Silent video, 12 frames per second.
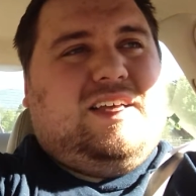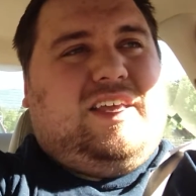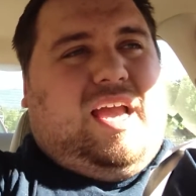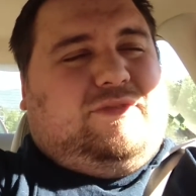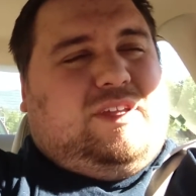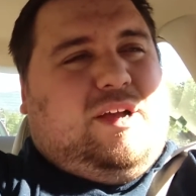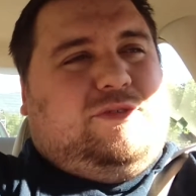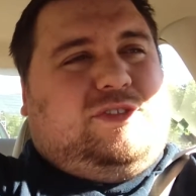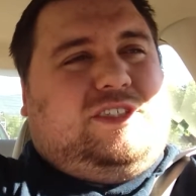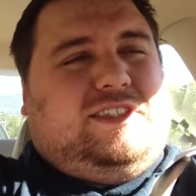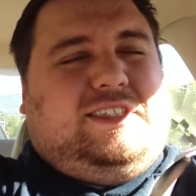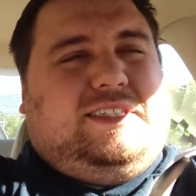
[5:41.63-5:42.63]
you have to have
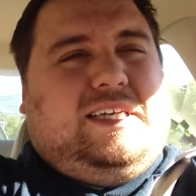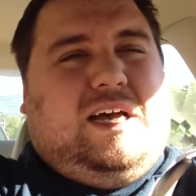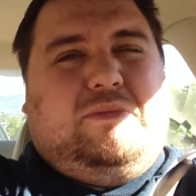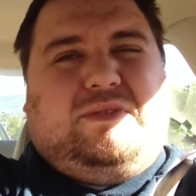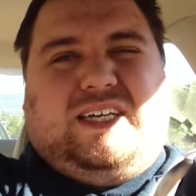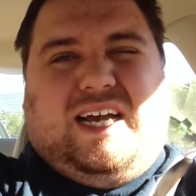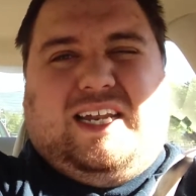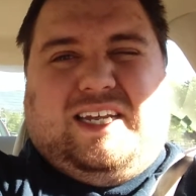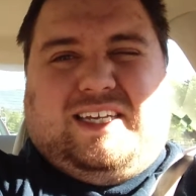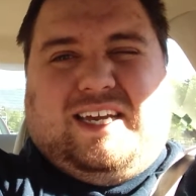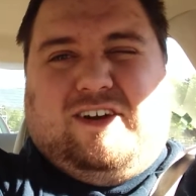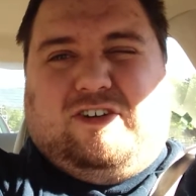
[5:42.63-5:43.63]
some kind
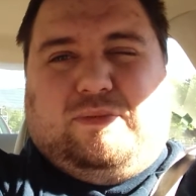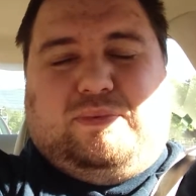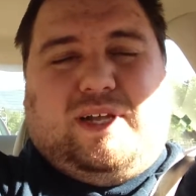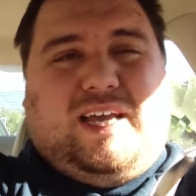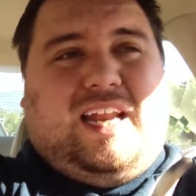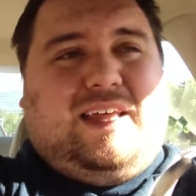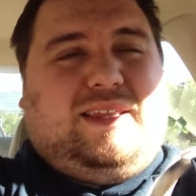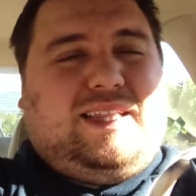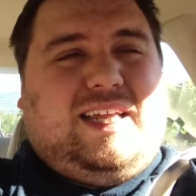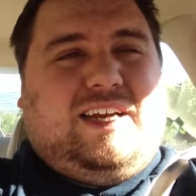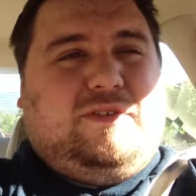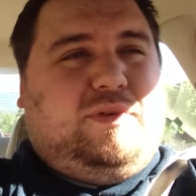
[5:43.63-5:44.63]
of counterplay, and I think
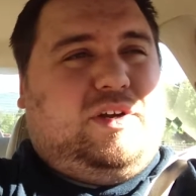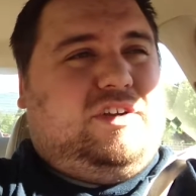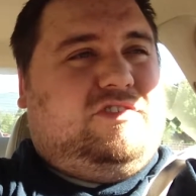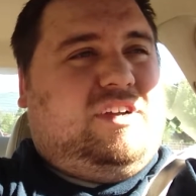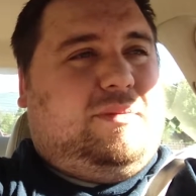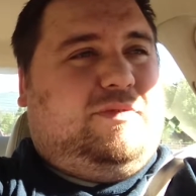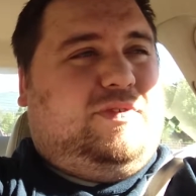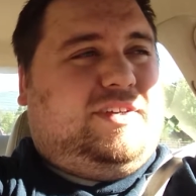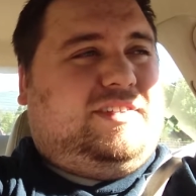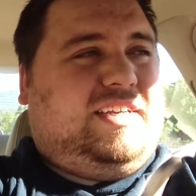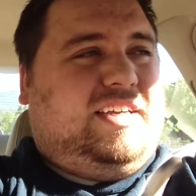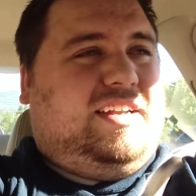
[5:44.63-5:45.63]
they did a pretty good job at
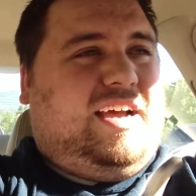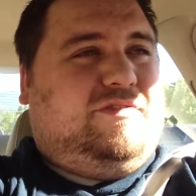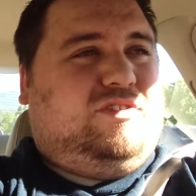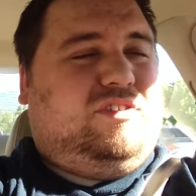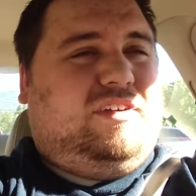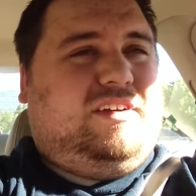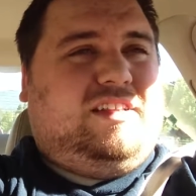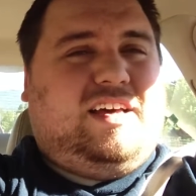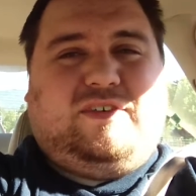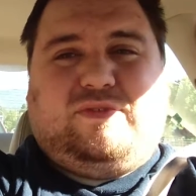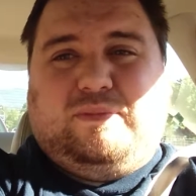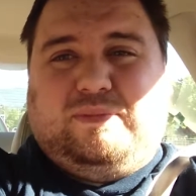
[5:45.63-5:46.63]
fixing it after a
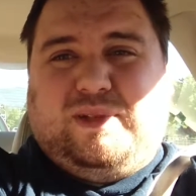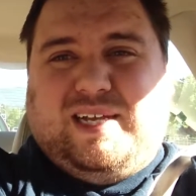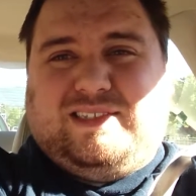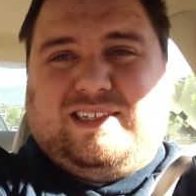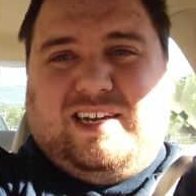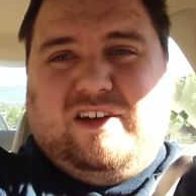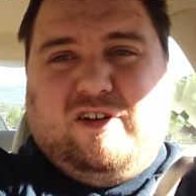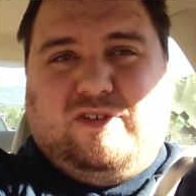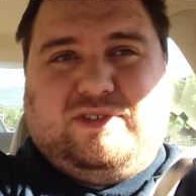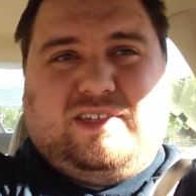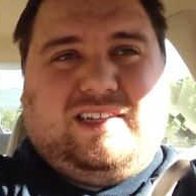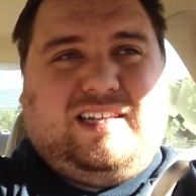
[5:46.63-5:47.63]
lot of complaints at
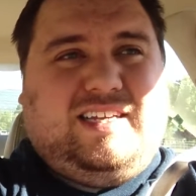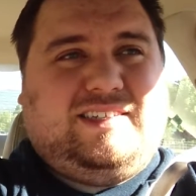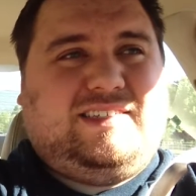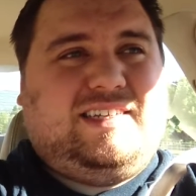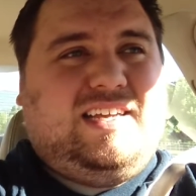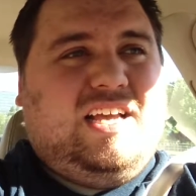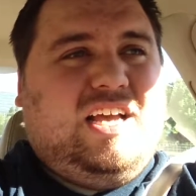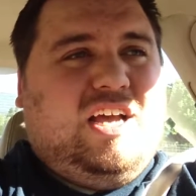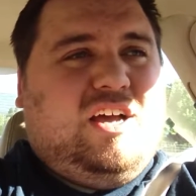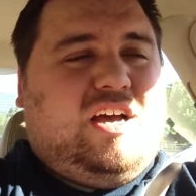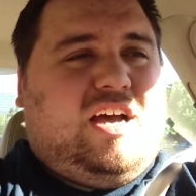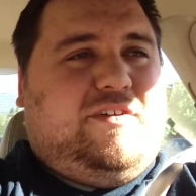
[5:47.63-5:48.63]
Heroes, at least,
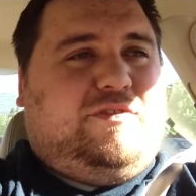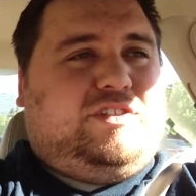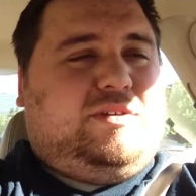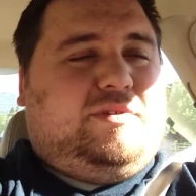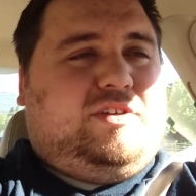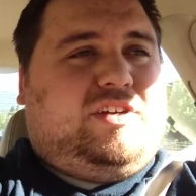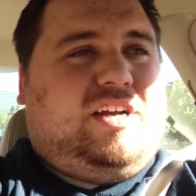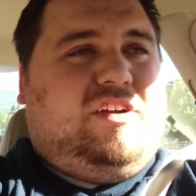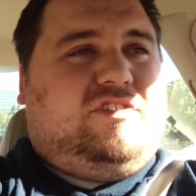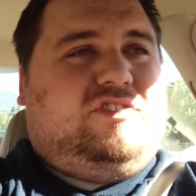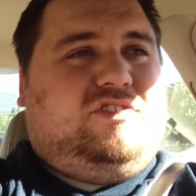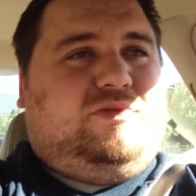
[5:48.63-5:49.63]
for some of their
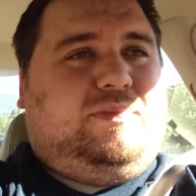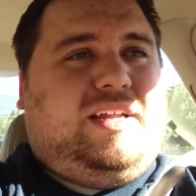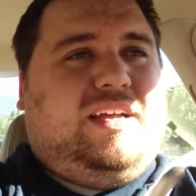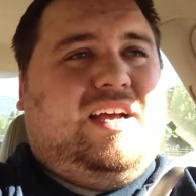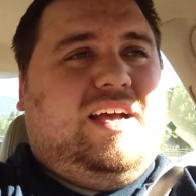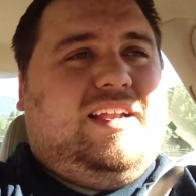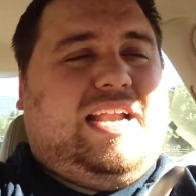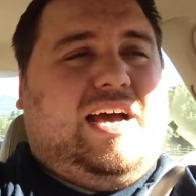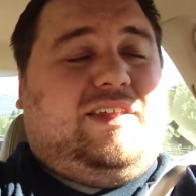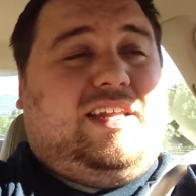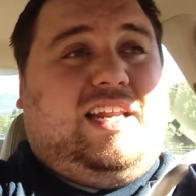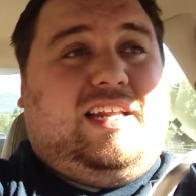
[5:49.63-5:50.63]
characters. But
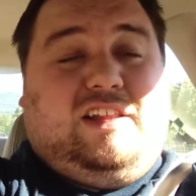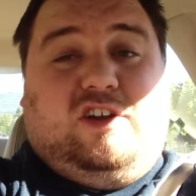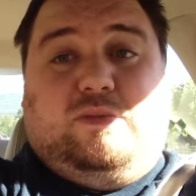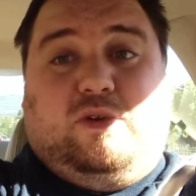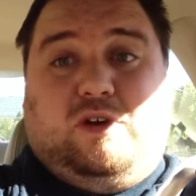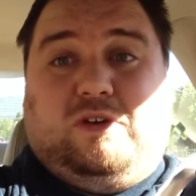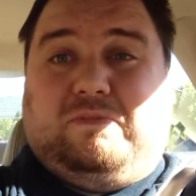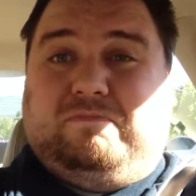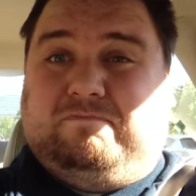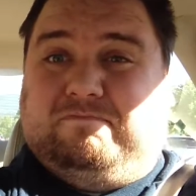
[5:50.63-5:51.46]
now they need a little more